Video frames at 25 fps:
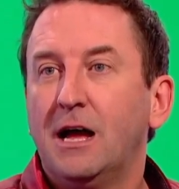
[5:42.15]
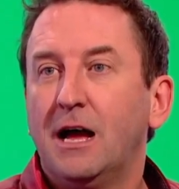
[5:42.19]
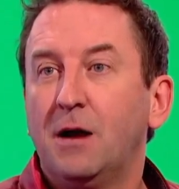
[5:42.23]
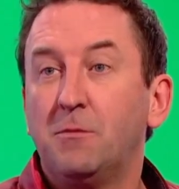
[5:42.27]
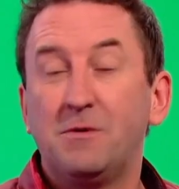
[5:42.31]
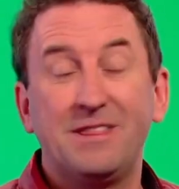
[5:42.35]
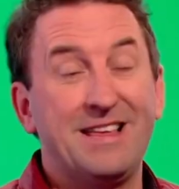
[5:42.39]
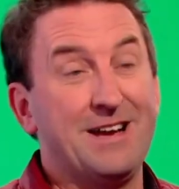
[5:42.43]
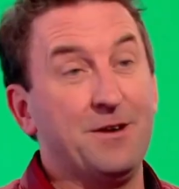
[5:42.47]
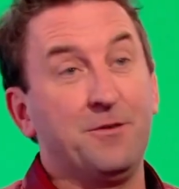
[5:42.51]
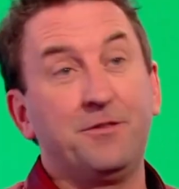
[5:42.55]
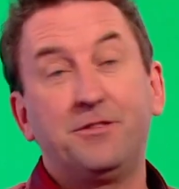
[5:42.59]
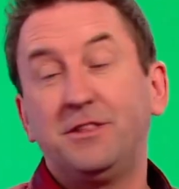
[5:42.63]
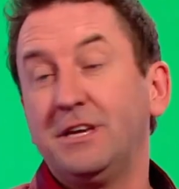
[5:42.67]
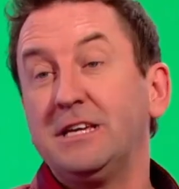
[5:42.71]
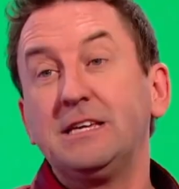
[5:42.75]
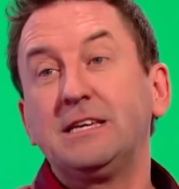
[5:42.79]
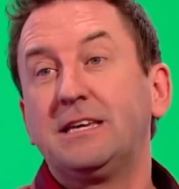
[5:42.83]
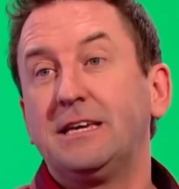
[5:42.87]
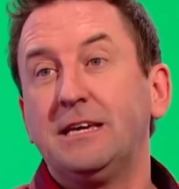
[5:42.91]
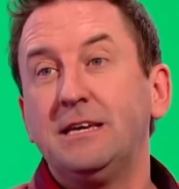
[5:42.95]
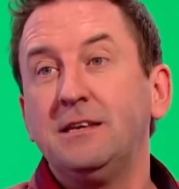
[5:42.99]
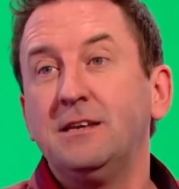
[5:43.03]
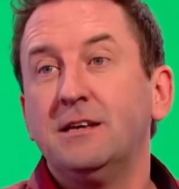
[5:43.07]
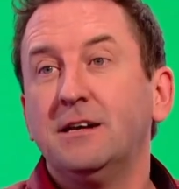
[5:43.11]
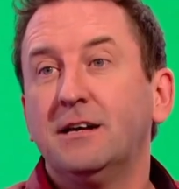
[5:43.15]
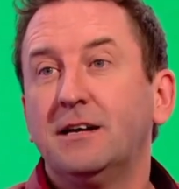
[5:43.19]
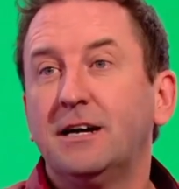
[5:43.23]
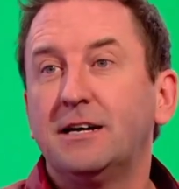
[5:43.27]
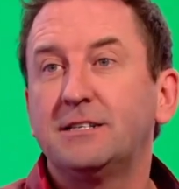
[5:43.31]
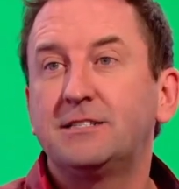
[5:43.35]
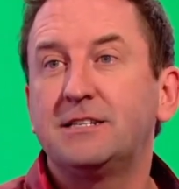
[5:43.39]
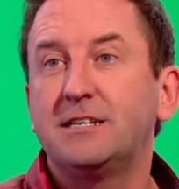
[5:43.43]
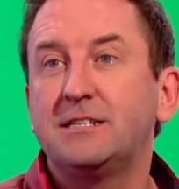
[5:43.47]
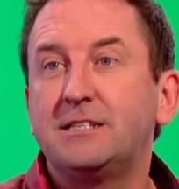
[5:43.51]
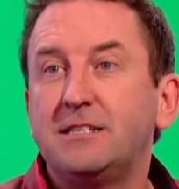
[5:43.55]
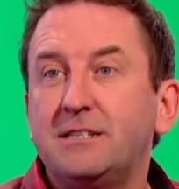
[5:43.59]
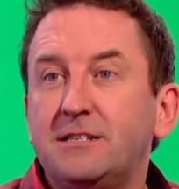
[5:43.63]
And without thinking, I
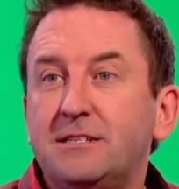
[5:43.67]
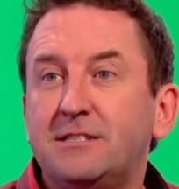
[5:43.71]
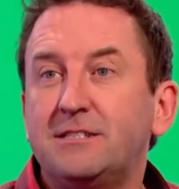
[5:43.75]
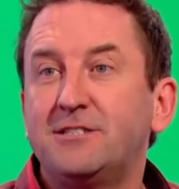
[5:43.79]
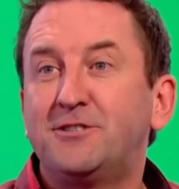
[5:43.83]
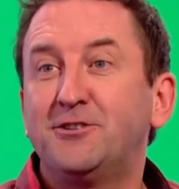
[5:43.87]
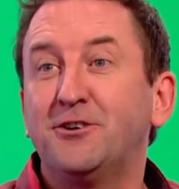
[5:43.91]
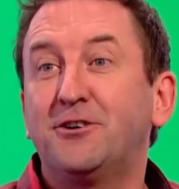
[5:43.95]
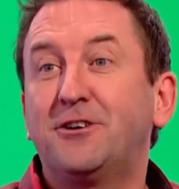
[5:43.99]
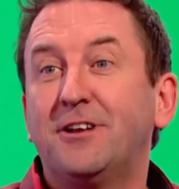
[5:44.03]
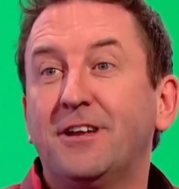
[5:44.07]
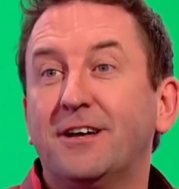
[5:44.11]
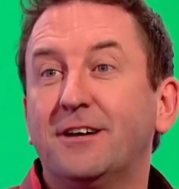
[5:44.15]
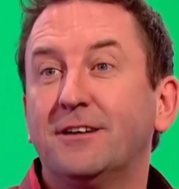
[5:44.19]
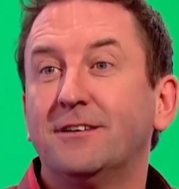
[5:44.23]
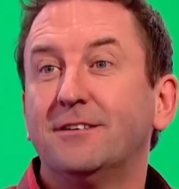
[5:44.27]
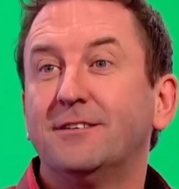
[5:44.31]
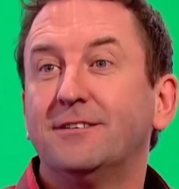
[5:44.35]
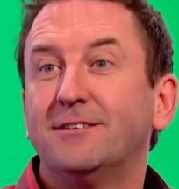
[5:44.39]
said, he's a juggler.